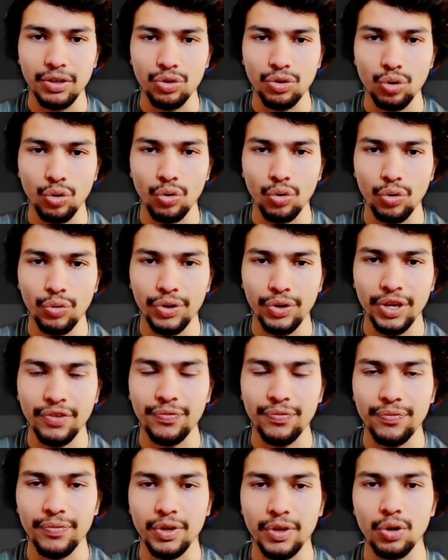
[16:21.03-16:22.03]
So
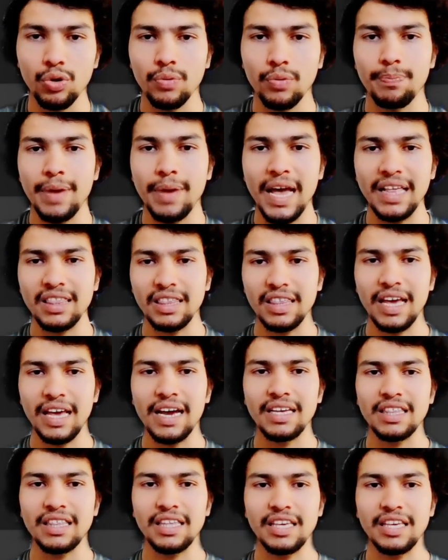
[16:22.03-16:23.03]
if your batch
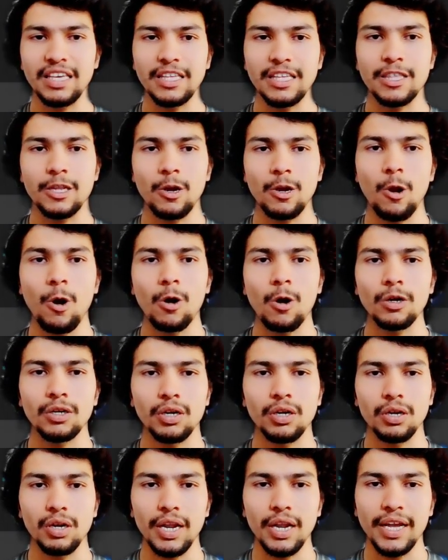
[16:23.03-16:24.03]
size is
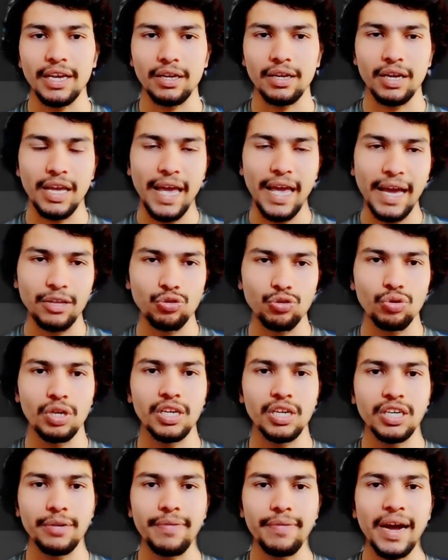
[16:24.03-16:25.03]
not like
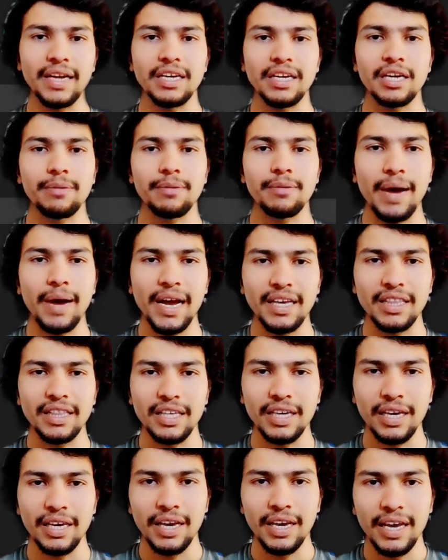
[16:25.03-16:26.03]
actually divided by
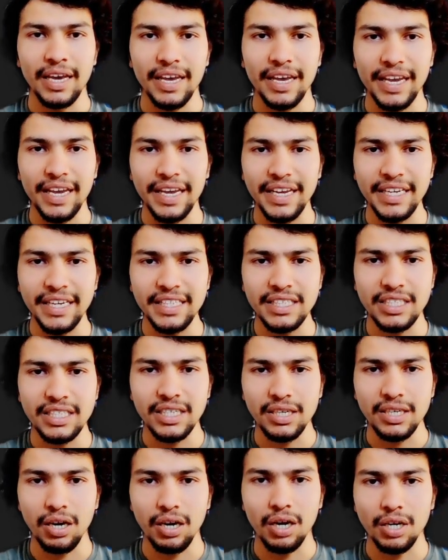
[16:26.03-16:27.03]
the 8,
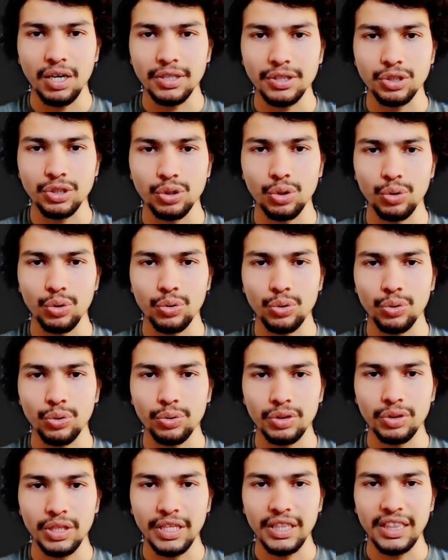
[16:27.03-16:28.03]
so
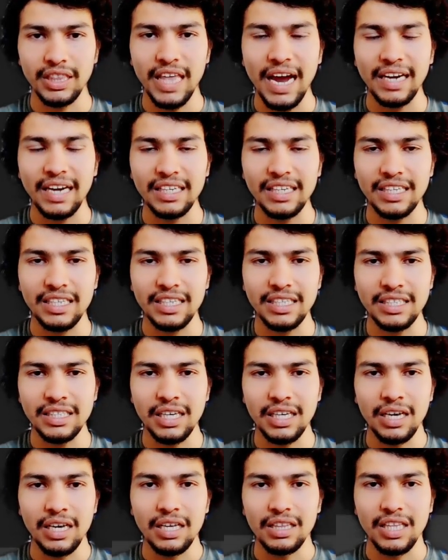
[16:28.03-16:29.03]
in that case
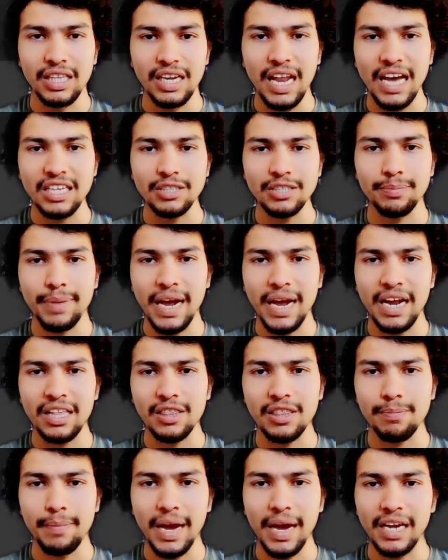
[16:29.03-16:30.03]
the last
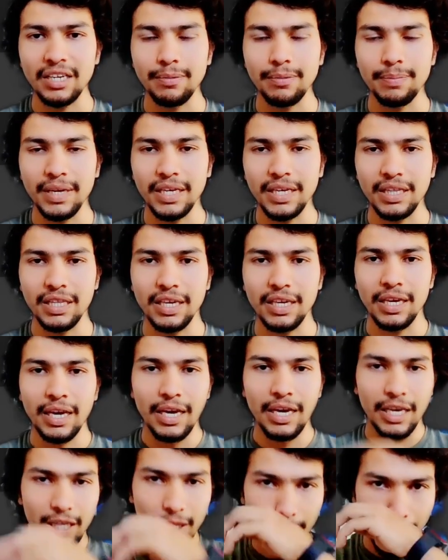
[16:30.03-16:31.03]
batch might be
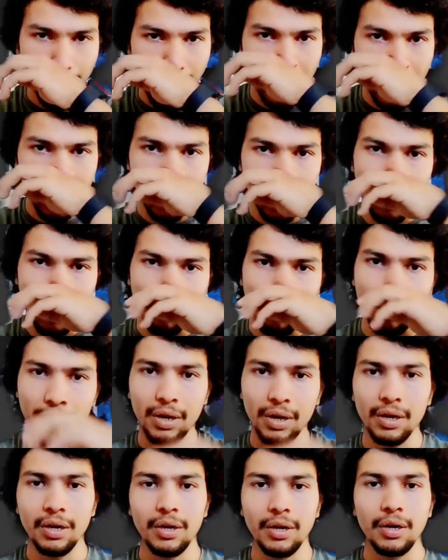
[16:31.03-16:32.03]
the smaller
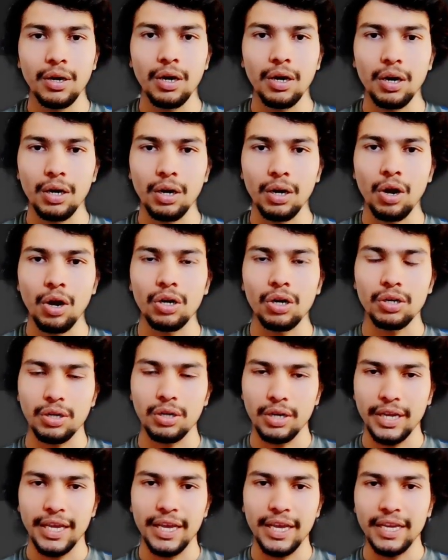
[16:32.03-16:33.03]
number, not
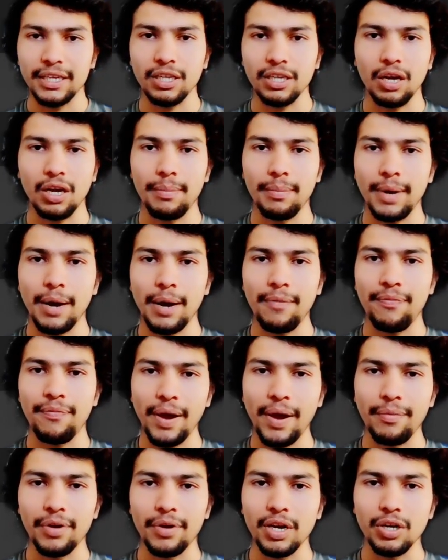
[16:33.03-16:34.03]
8 comma
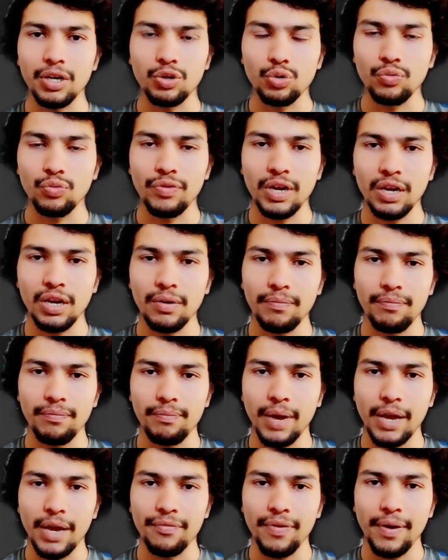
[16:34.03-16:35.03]
512
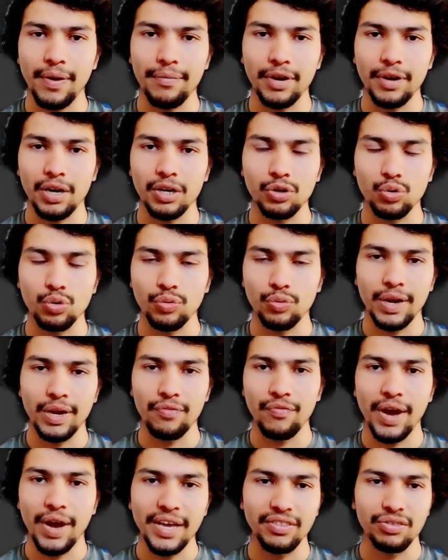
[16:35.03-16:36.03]
by
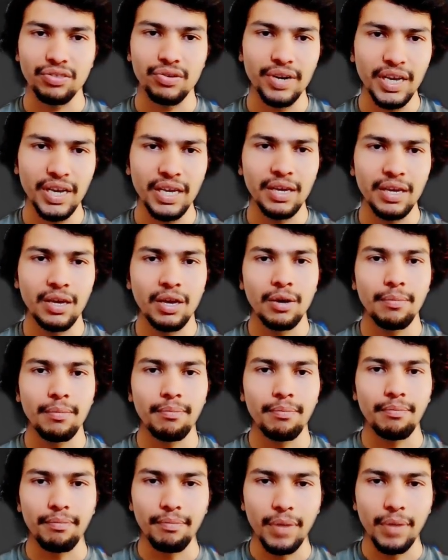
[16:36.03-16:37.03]
512 by 3,
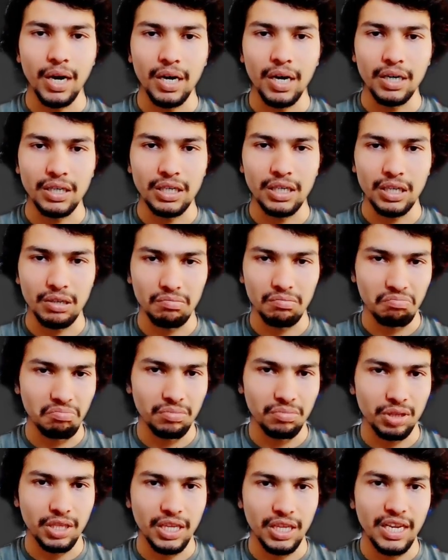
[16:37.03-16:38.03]
but
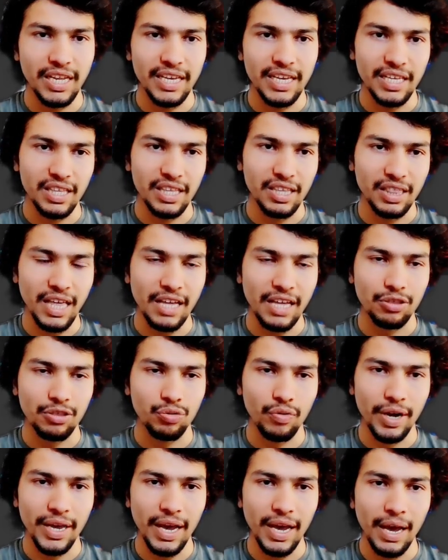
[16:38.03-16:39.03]
the less. That's
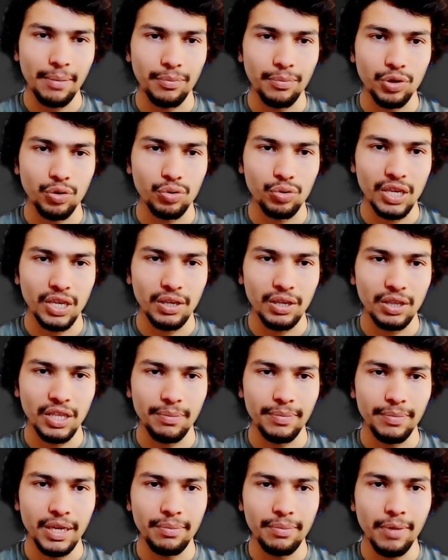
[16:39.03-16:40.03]
why I'm using the
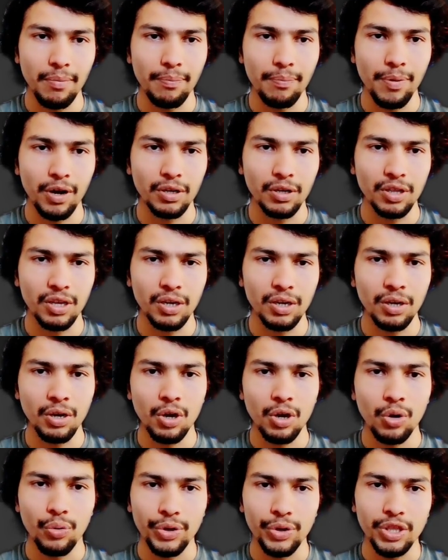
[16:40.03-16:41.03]
minimum function,
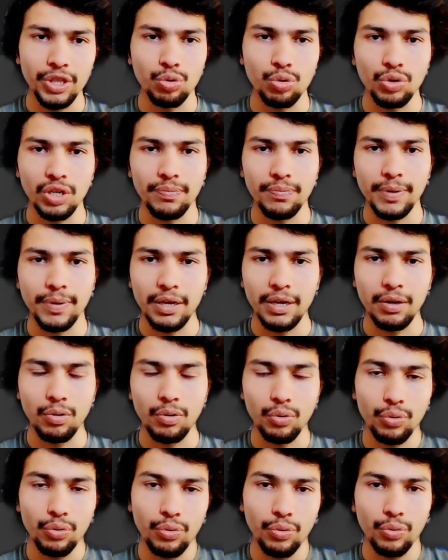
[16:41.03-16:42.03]
which will
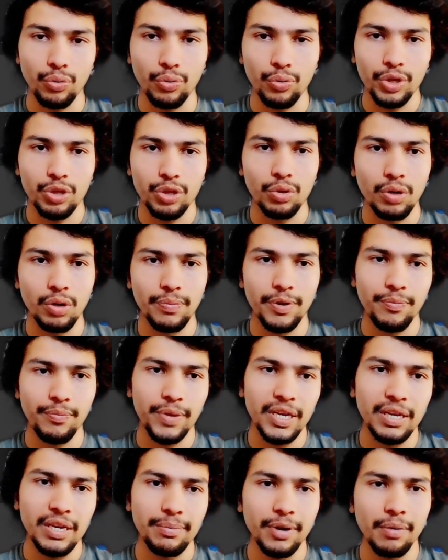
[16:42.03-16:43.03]
be
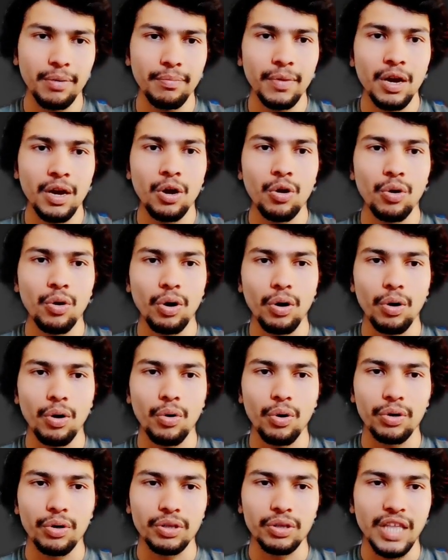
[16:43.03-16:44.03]
minimum.
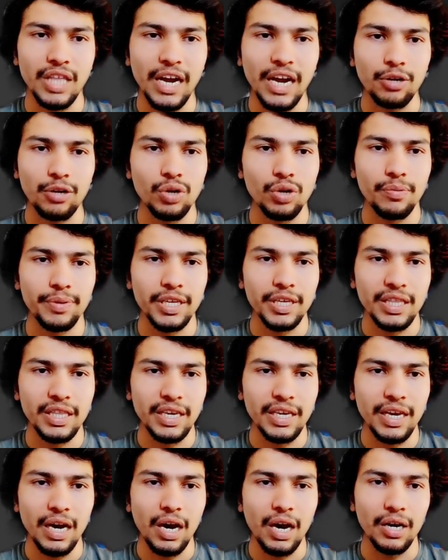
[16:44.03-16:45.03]
That will be
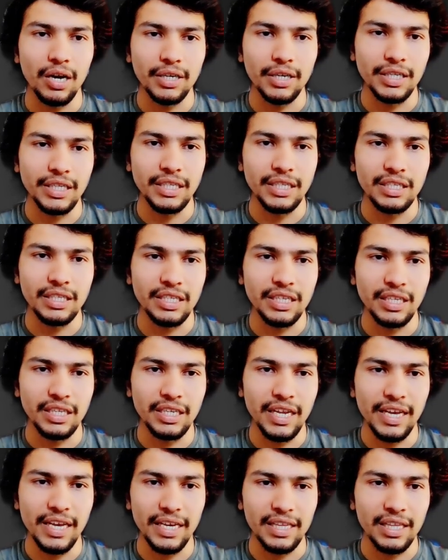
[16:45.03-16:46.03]
the end
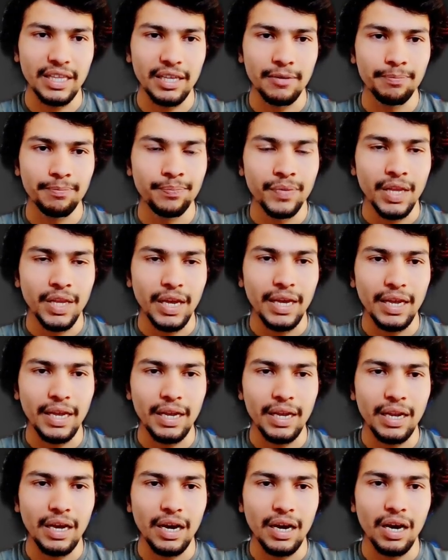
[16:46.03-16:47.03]
index.
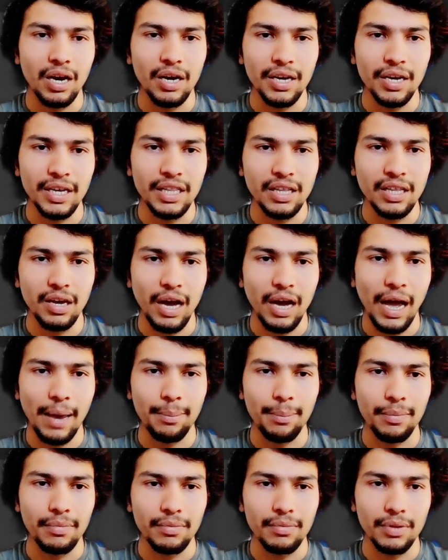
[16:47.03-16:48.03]
And
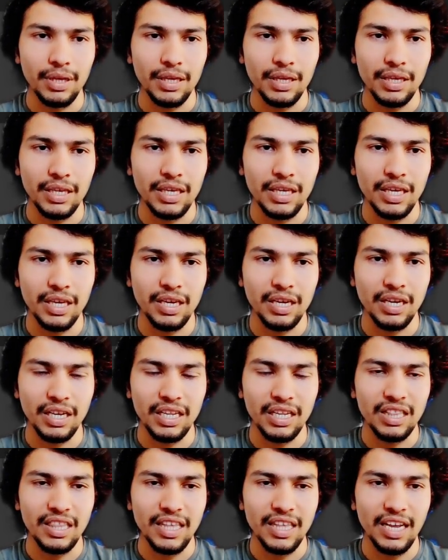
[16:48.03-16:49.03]
I'm here
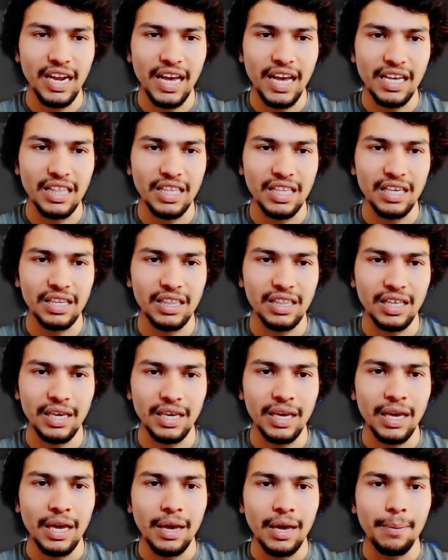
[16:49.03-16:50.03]
initializing
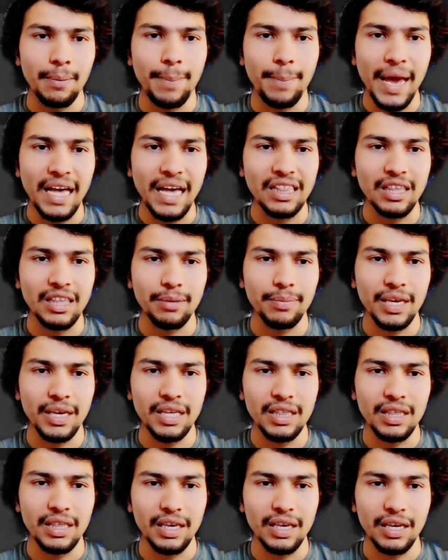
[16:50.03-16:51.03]
the batch
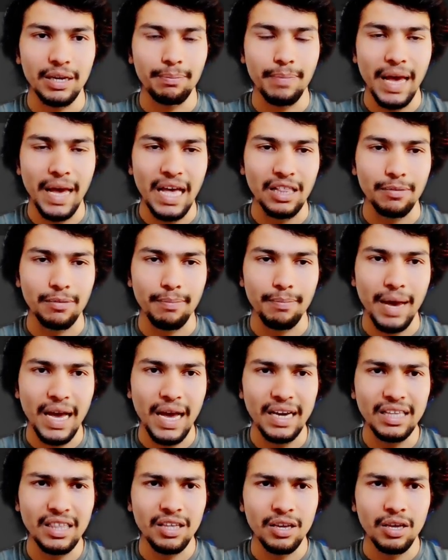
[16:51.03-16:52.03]
image and batch
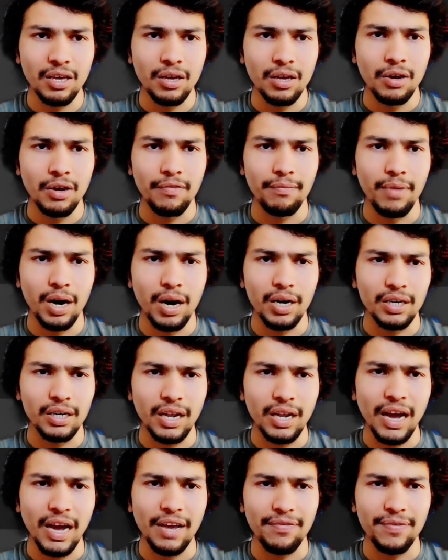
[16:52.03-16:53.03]
max. But
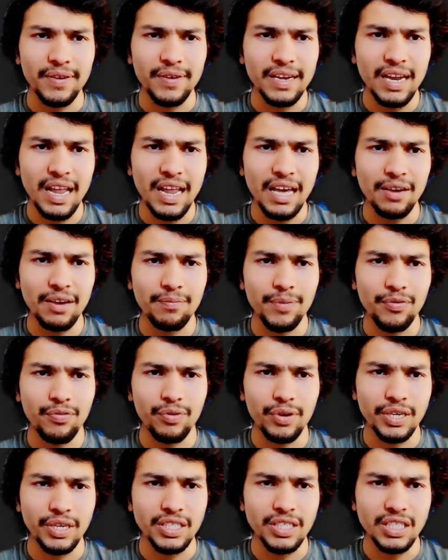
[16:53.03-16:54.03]
I feel like
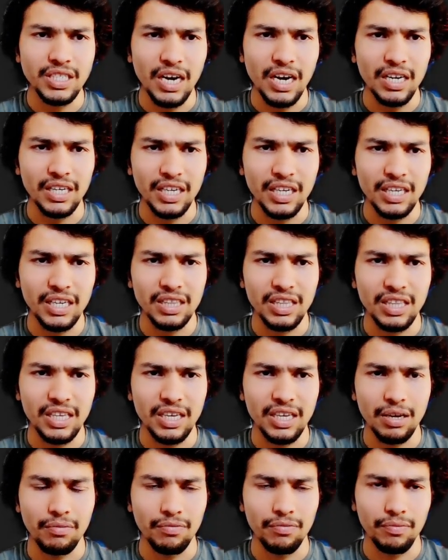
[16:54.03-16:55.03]
before starting
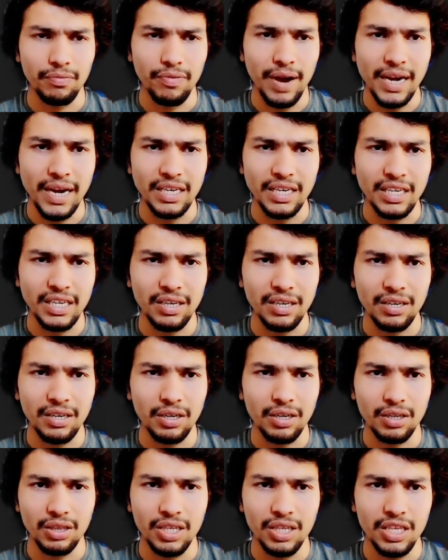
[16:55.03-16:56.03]
the writing
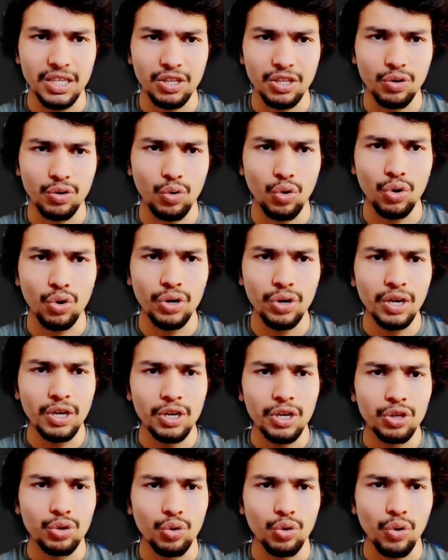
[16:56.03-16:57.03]
this code,
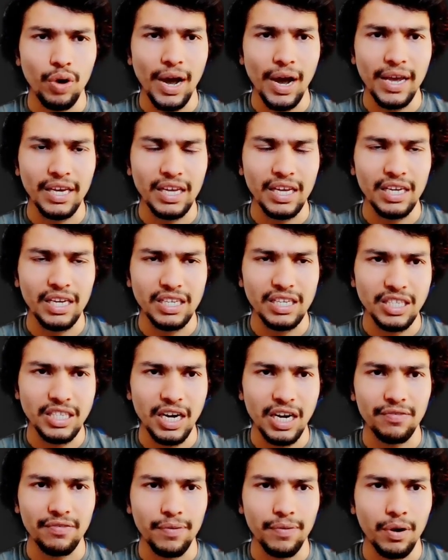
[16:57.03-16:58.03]
so I can
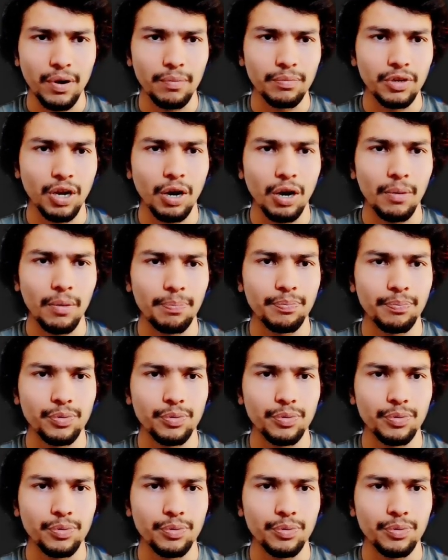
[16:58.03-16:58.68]
start from top.